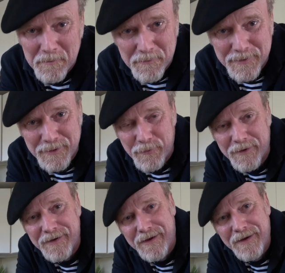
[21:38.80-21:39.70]
But
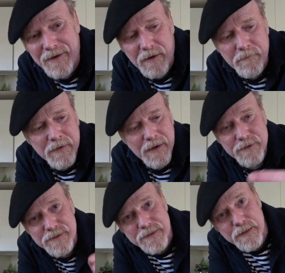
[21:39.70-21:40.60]
anyway, I
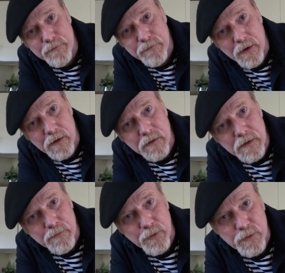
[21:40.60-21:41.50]
used to see Paul
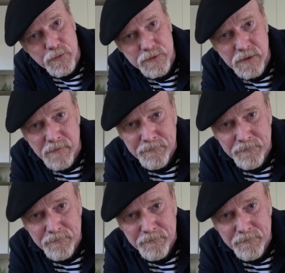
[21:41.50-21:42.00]
Bocuse